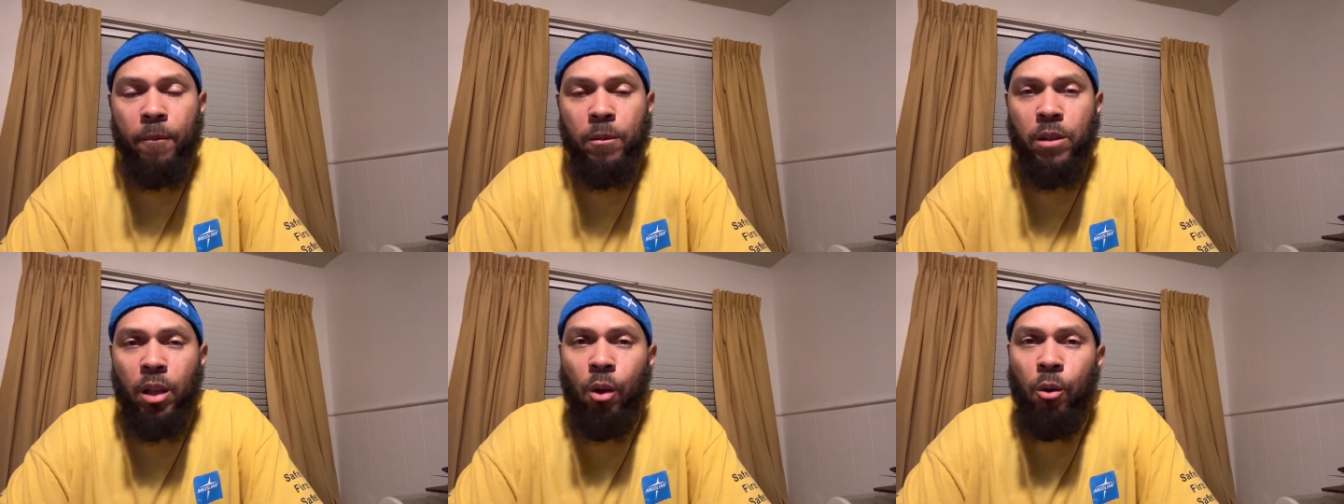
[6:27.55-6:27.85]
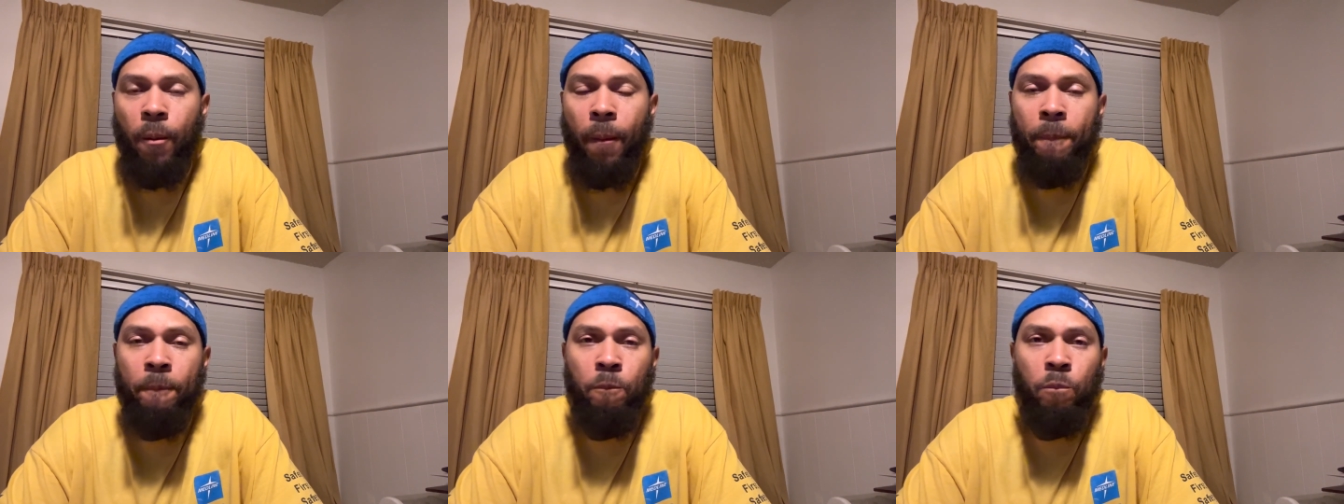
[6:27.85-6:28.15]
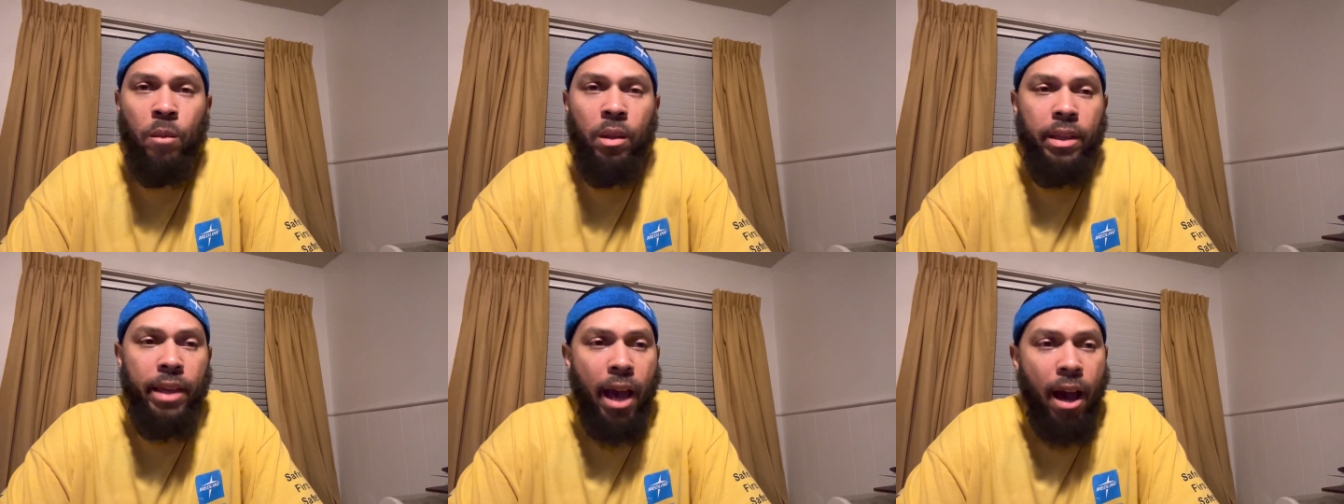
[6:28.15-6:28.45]
So
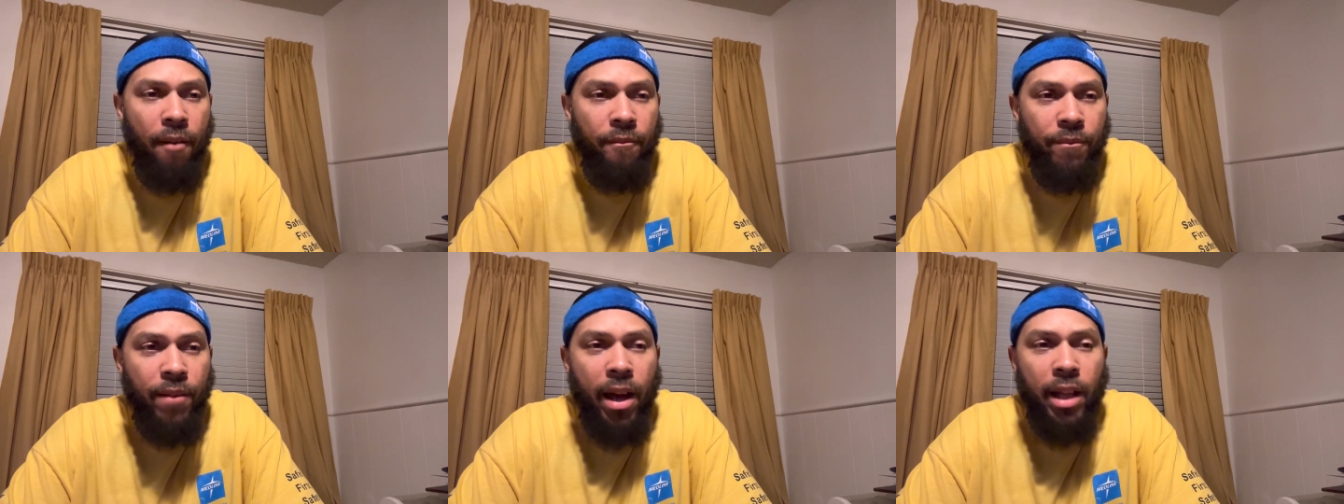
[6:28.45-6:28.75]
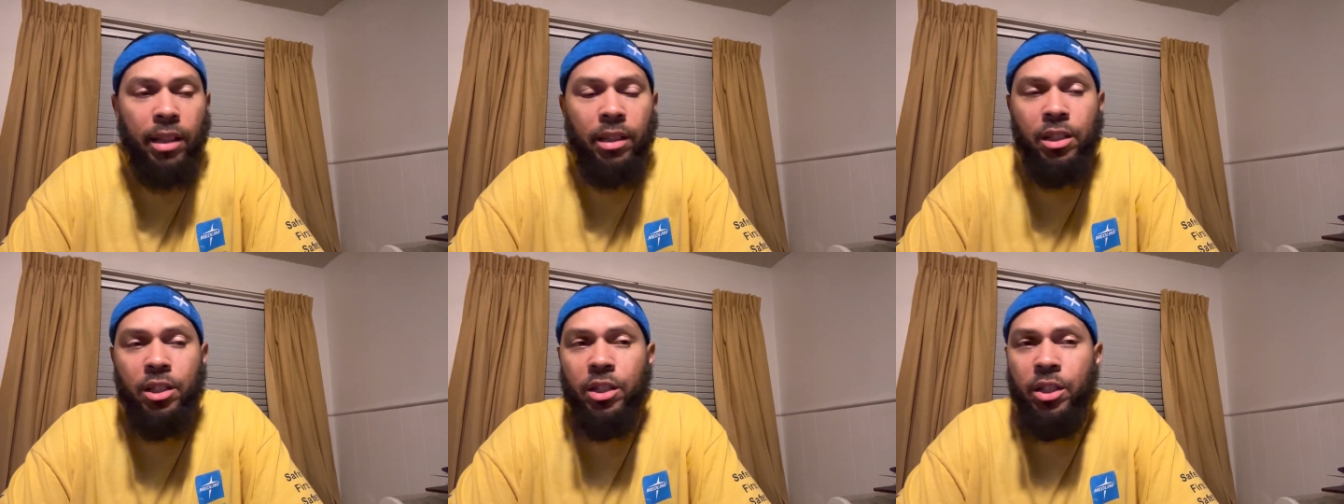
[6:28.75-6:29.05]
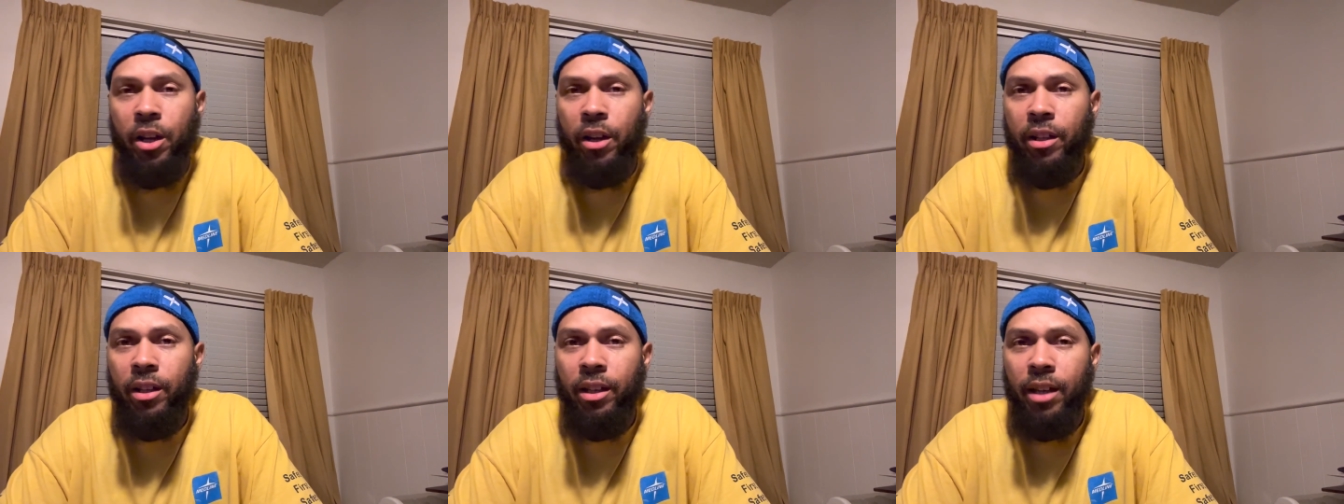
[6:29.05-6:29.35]
y'all follow the
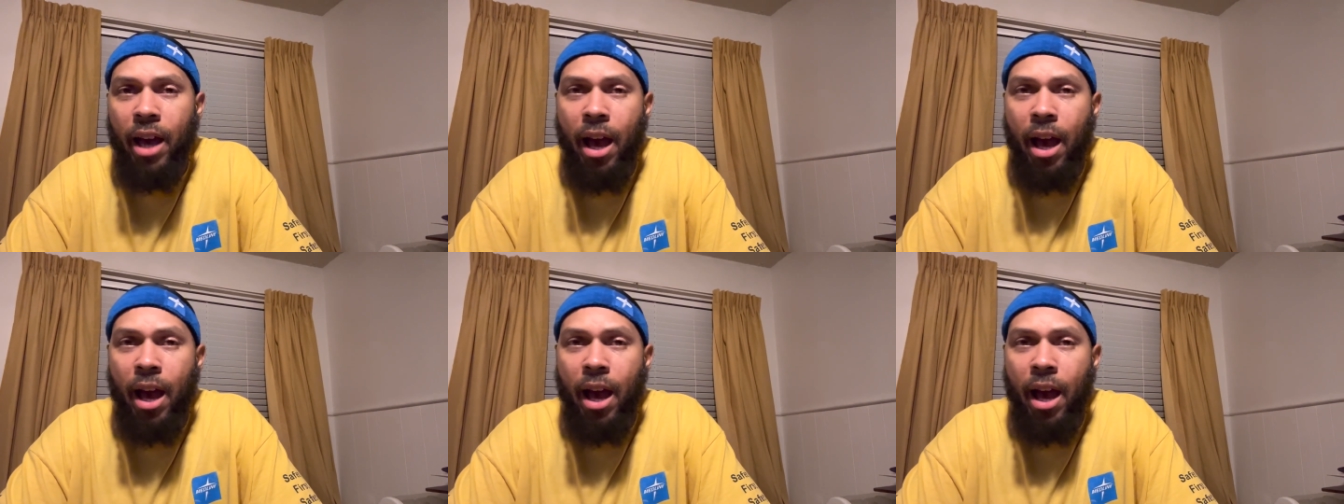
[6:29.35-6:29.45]
journey.